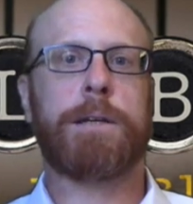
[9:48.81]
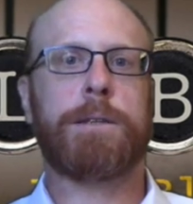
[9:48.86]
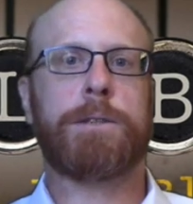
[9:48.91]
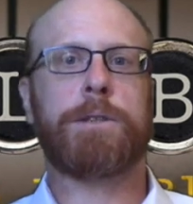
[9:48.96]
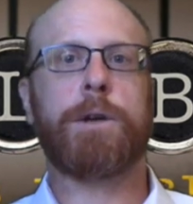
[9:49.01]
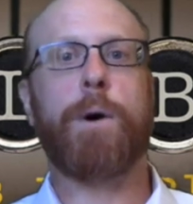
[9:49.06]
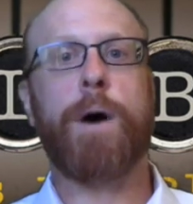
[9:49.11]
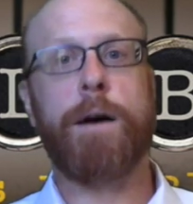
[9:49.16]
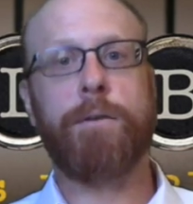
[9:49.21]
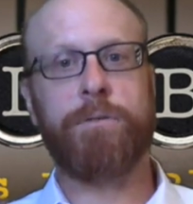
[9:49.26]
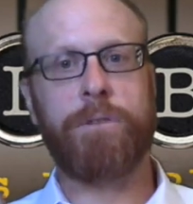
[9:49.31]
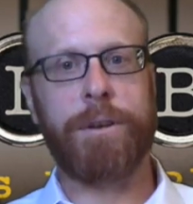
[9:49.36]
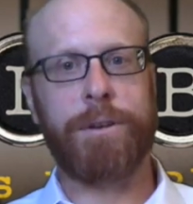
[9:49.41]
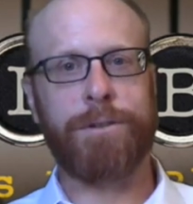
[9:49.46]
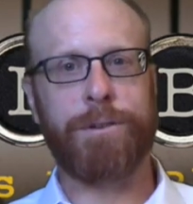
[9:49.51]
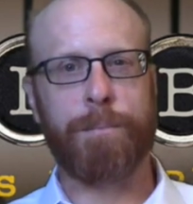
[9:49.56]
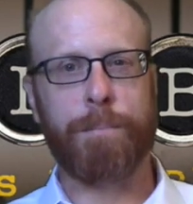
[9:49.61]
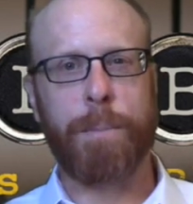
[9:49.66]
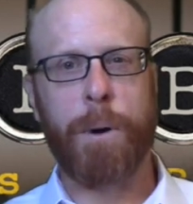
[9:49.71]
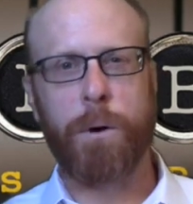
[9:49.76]
So I've seen
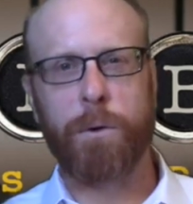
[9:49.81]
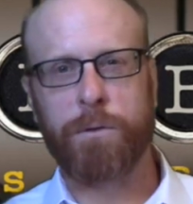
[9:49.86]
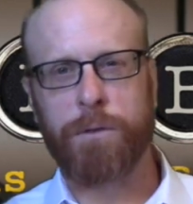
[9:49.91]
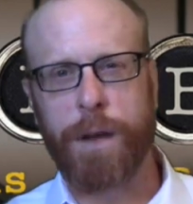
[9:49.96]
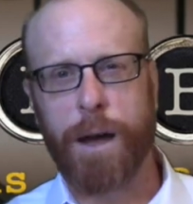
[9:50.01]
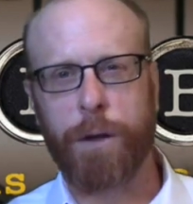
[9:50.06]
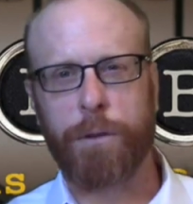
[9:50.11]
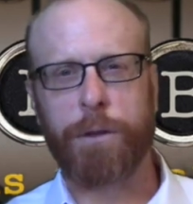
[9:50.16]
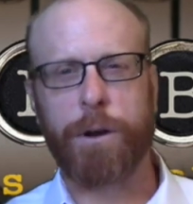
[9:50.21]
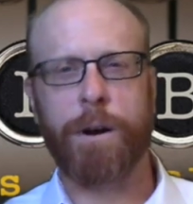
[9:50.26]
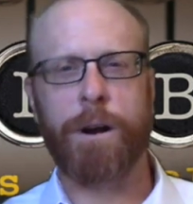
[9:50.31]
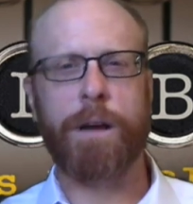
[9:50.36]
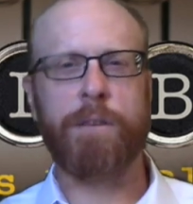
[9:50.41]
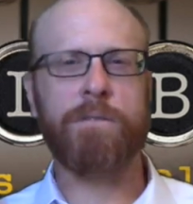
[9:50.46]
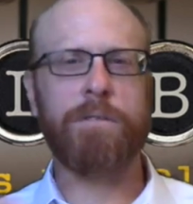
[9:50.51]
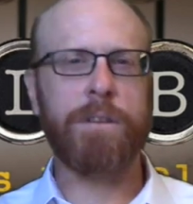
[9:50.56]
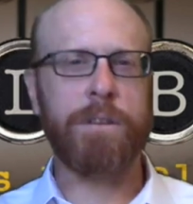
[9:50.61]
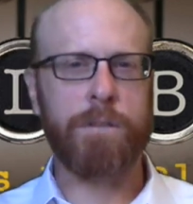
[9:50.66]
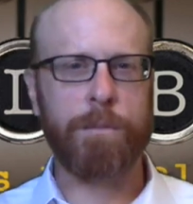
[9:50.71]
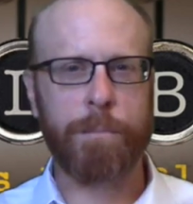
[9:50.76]
some posts out there and I've
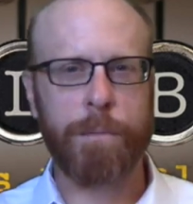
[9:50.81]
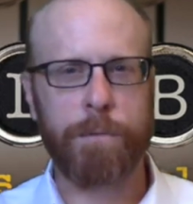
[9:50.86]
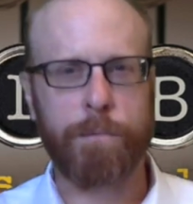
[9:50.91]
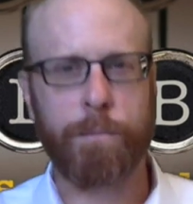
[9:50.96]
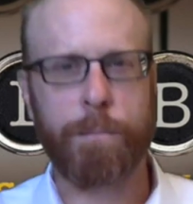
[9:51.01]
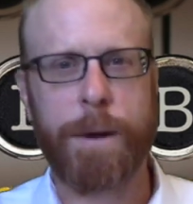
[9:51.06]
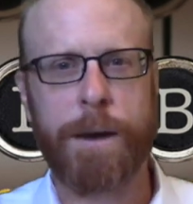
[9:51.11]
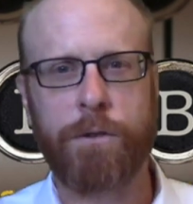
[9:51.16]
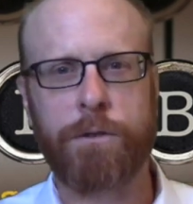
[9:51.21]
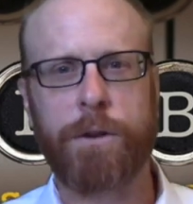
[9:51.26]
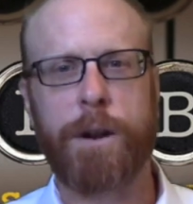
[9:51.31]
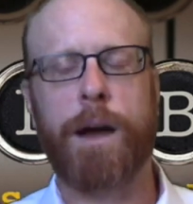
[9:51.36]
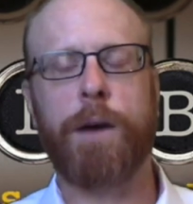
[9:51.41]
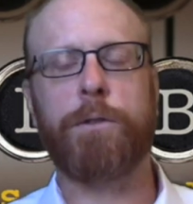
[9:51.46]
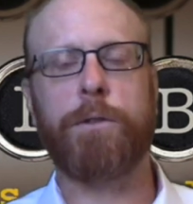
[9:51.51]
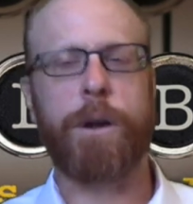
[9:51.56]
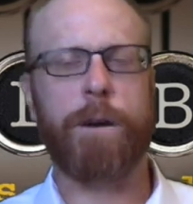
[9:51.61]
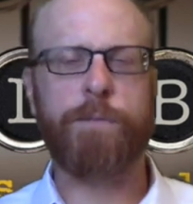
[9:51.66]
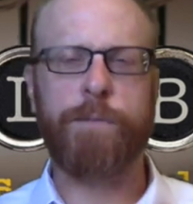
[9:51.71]
seen some information out there.